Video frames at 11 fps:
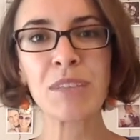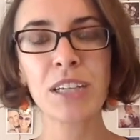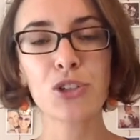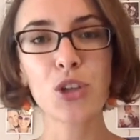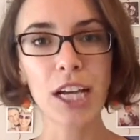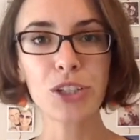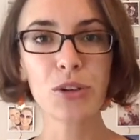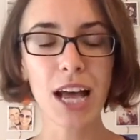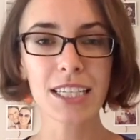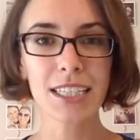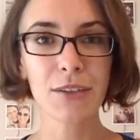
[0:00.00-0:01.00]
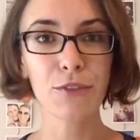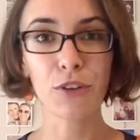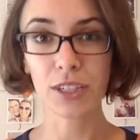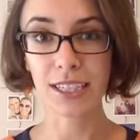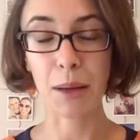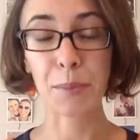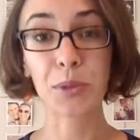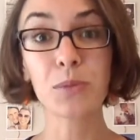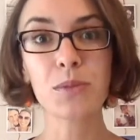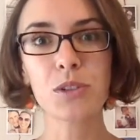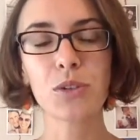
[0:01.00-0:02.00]
try to ask them for a sample
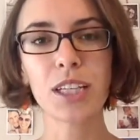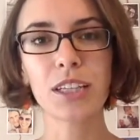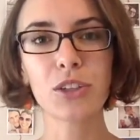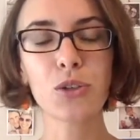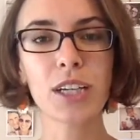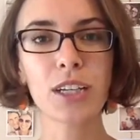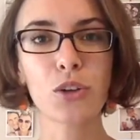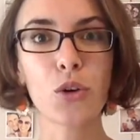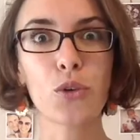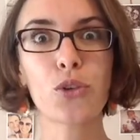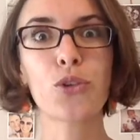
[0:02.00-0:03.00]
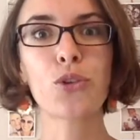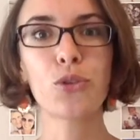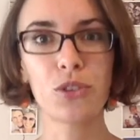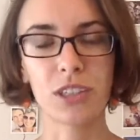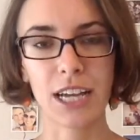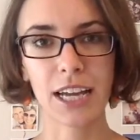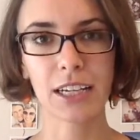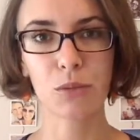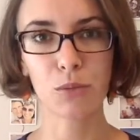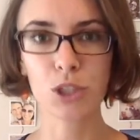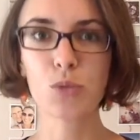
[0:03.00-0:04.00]
so that you can go through the deck,
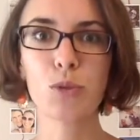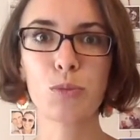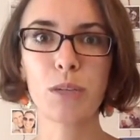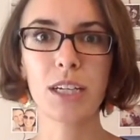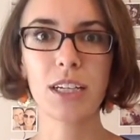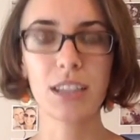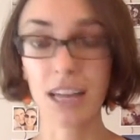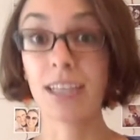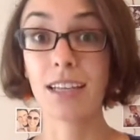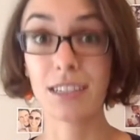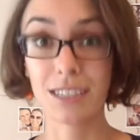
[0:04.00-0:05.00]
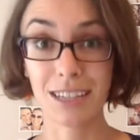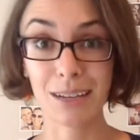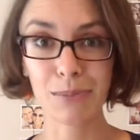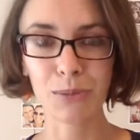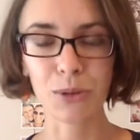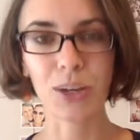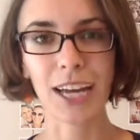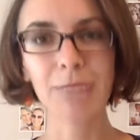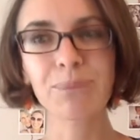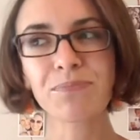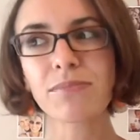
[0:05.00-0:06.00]
which would be another tip, okay?